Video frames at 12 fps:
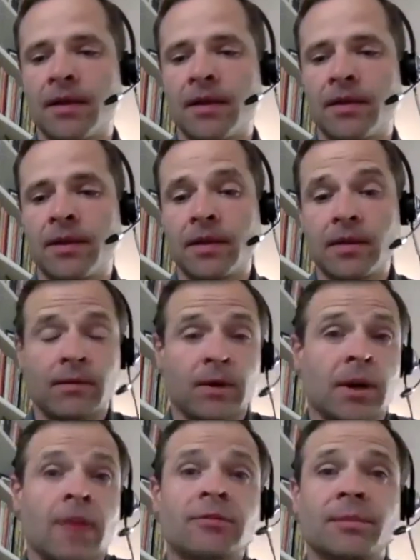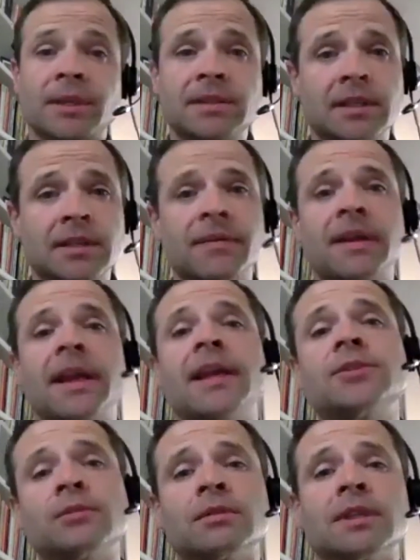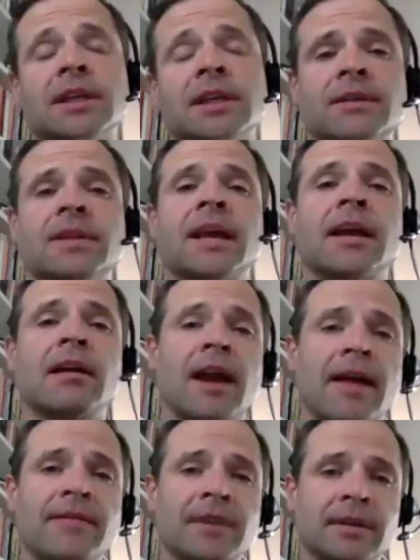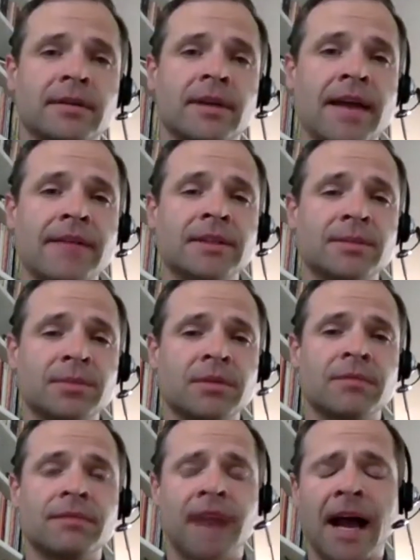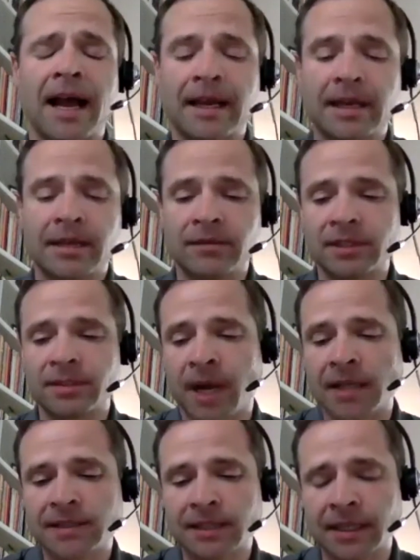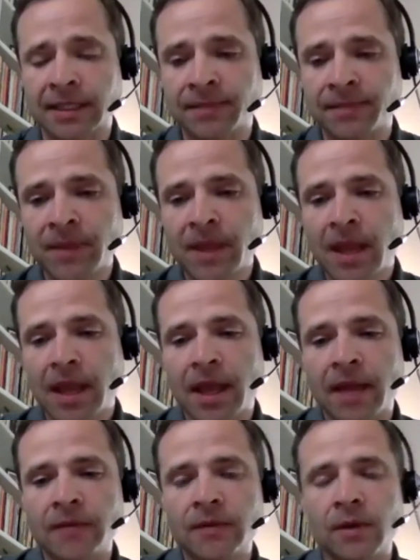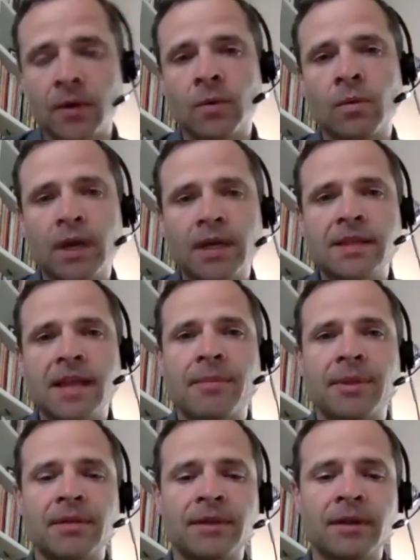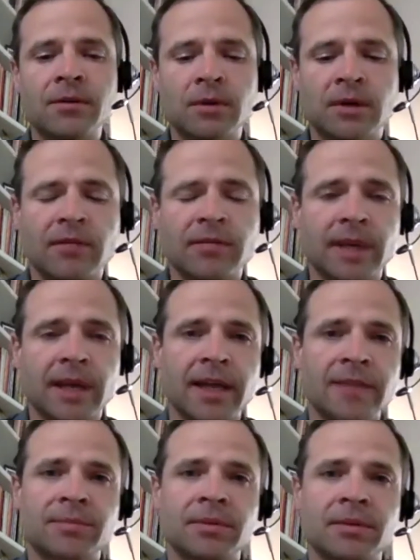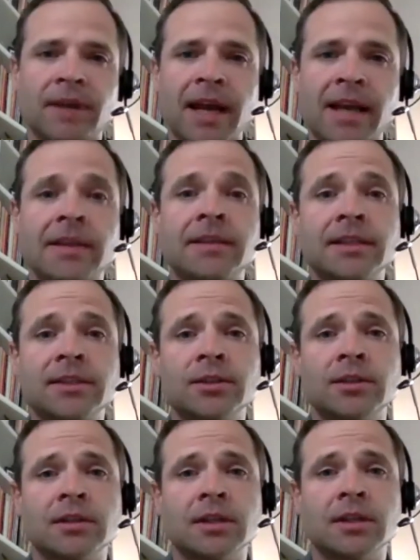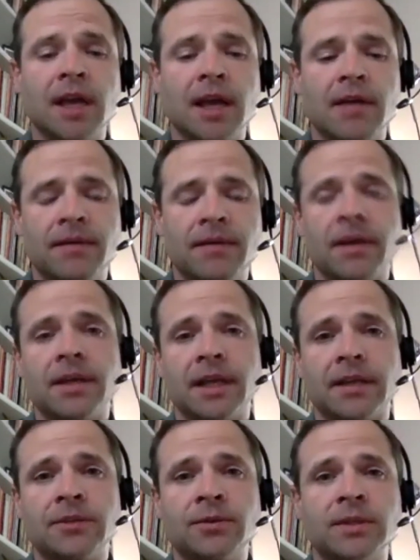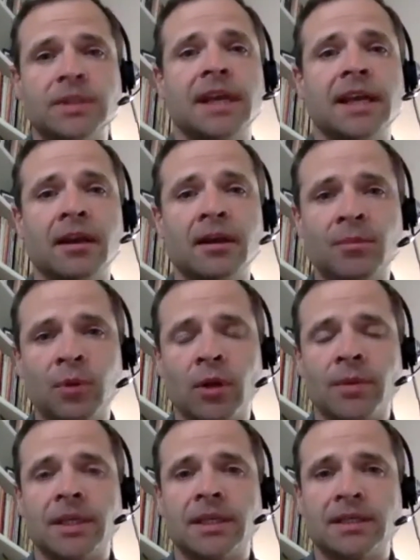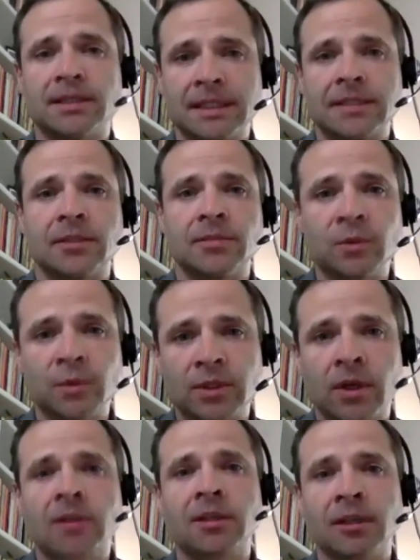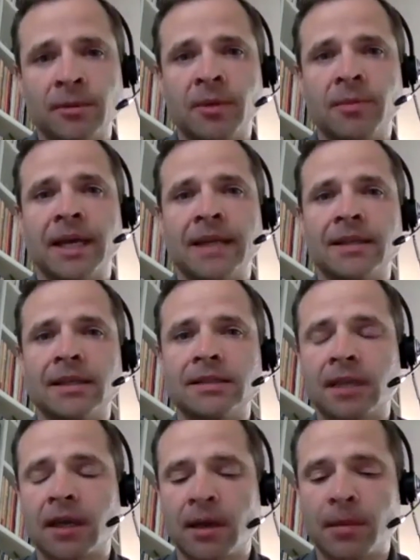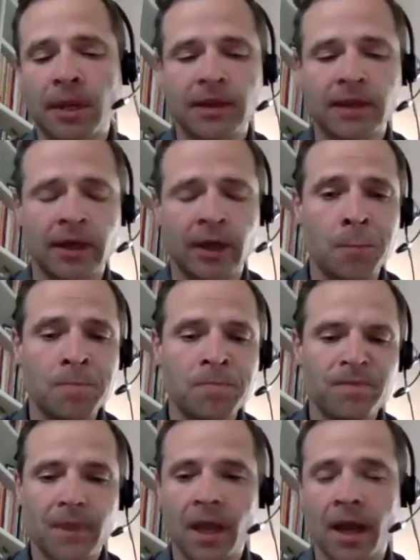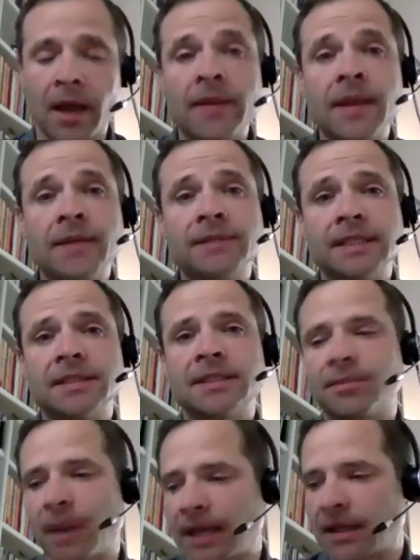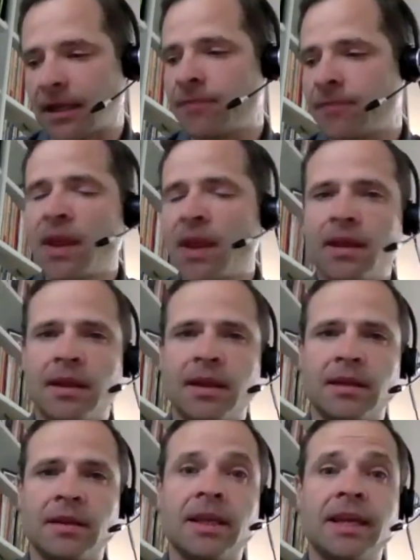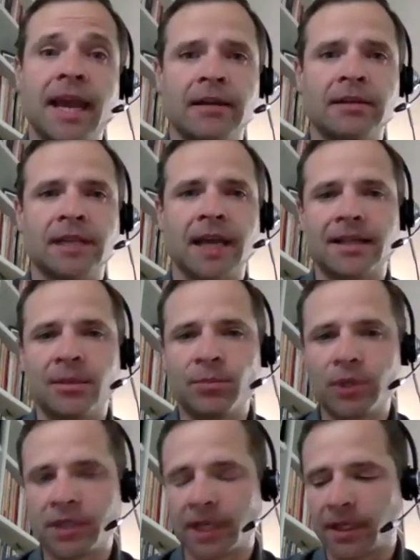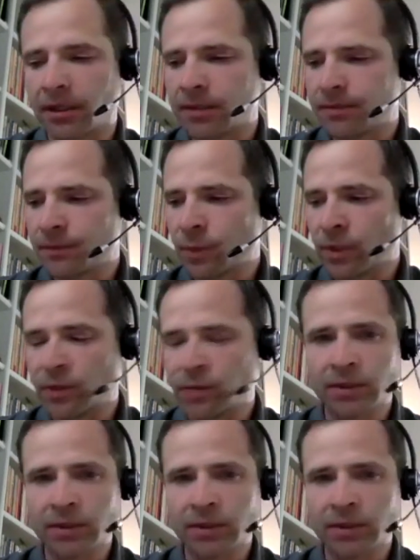the, for governments and the financial relief that they are having having to provide in response to this. And so, what has happened? The federal government has provided additional funding to the state unemployment systems. We talked a little bit about this uh, a month ago, uh, and they've since expanded it. The the CARES Act, in particular, which was